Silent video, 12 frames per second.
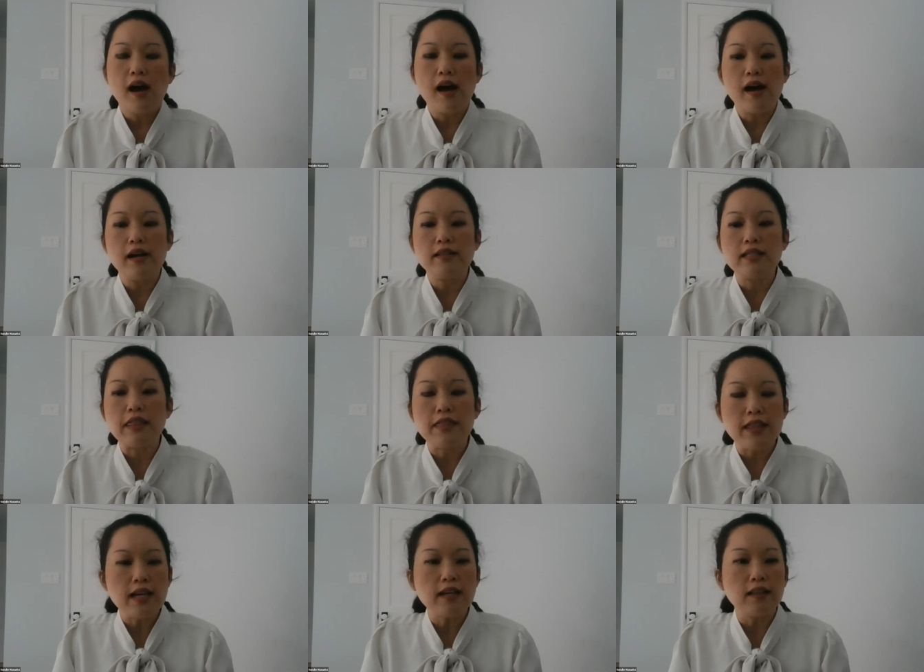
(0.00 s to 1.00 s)
Uh, to
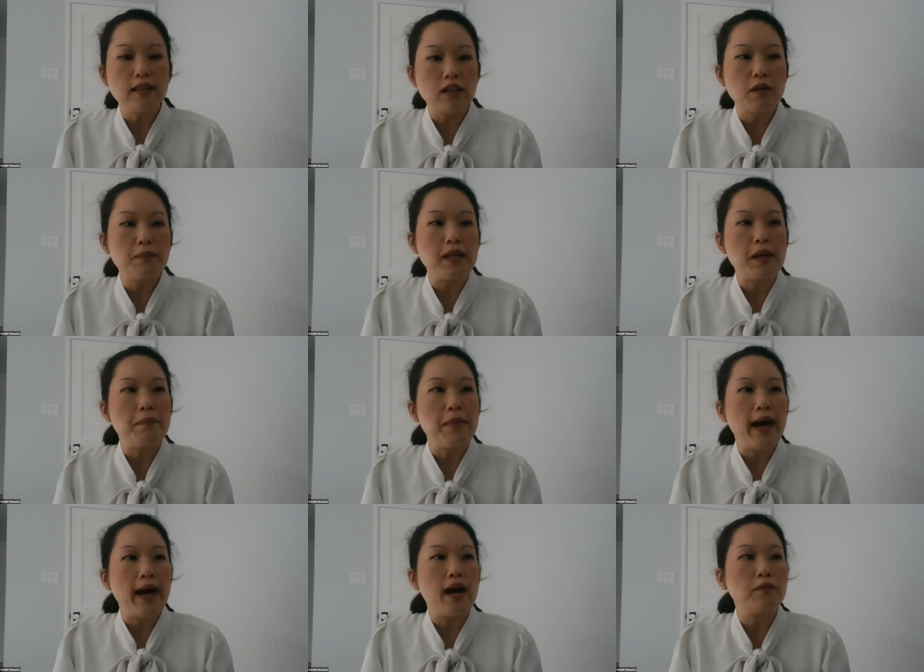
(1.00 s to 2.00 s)
think a little bit
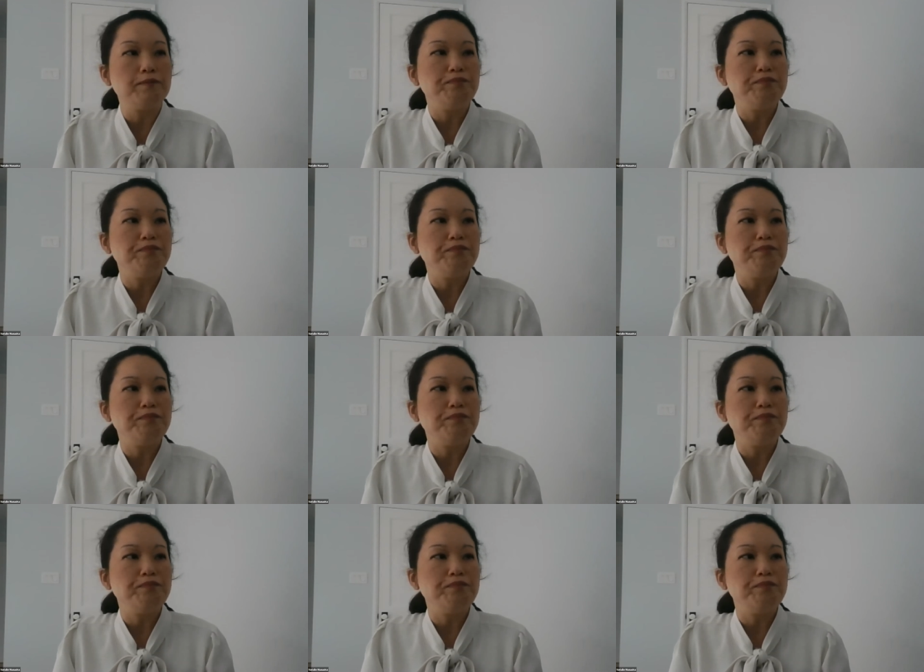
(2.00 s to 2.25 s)
about